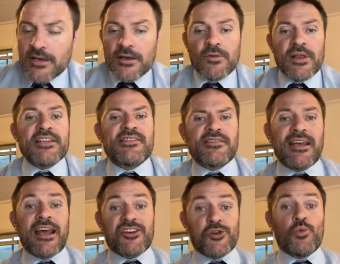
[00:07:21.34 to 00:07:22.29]
Let's see
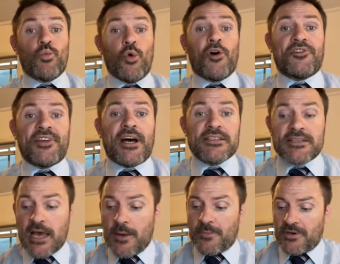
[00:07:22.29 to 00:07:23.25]
actually what does
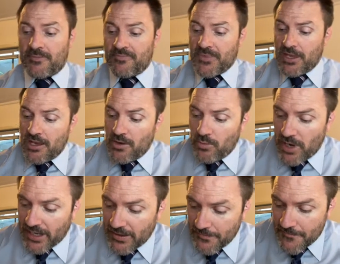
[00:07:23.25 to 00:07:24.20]
happen. Well, I
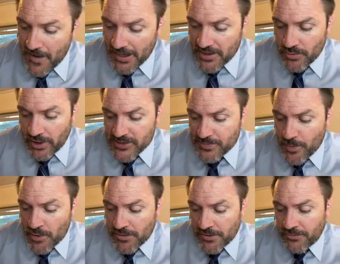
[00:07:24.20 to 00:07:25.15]
can factorize
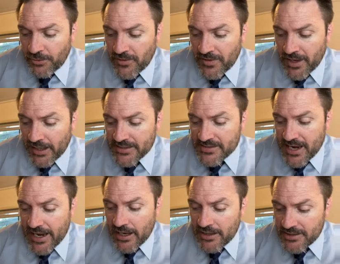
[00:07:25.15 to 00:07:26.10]
both the 3 and the x
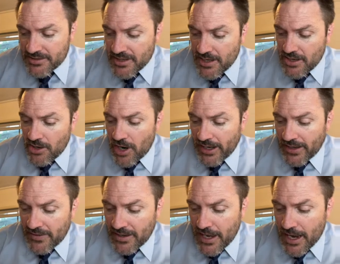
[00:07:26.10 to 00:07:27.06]
out. I get
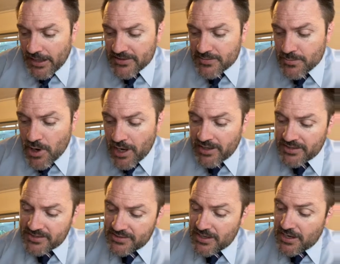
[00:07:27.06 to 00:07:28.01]
the x
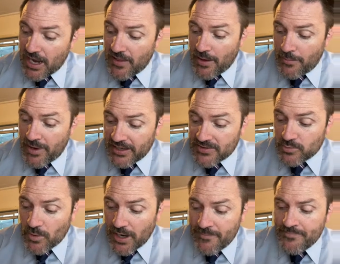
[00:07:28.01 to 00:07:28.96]
minus, and that makes
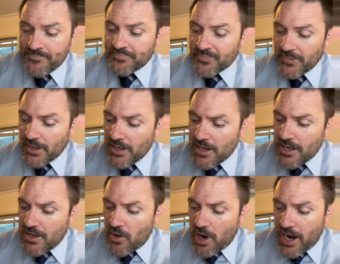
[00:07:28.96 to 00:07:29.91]
1.
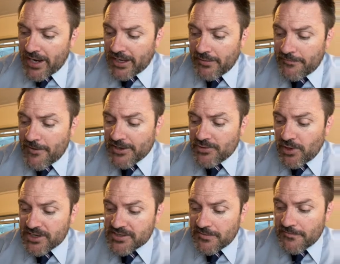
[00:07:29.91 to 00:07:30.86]
I can
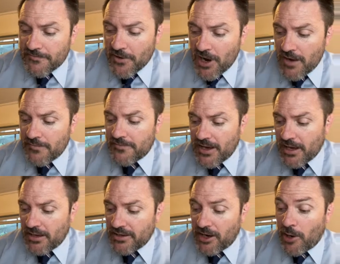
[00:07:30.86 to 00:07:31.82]
factorize the 5
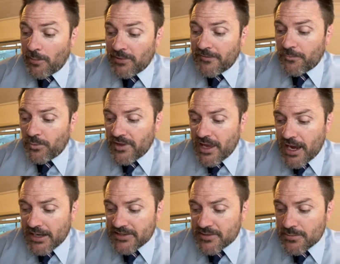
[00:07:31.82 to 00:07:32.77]
out, and I'm left with
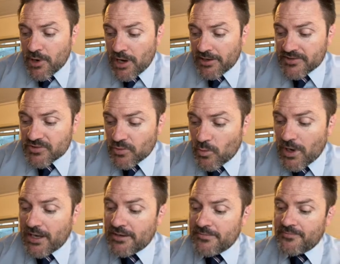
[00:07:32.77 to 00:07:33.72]
x minus
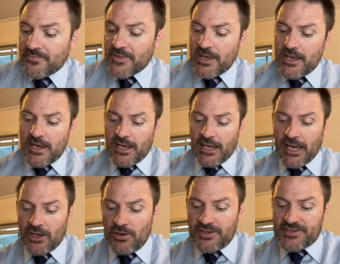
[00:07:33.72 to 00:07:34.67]
1.
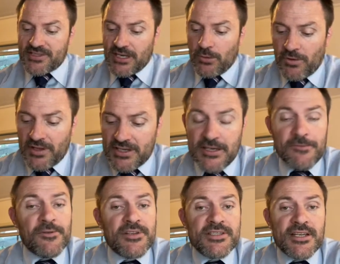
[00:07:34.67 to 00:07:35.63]
Can you see what the
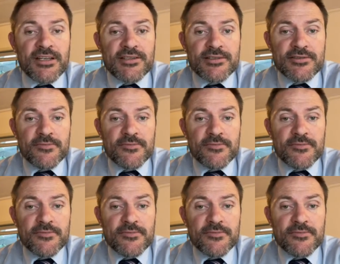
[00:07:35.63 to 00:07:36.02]
difference is?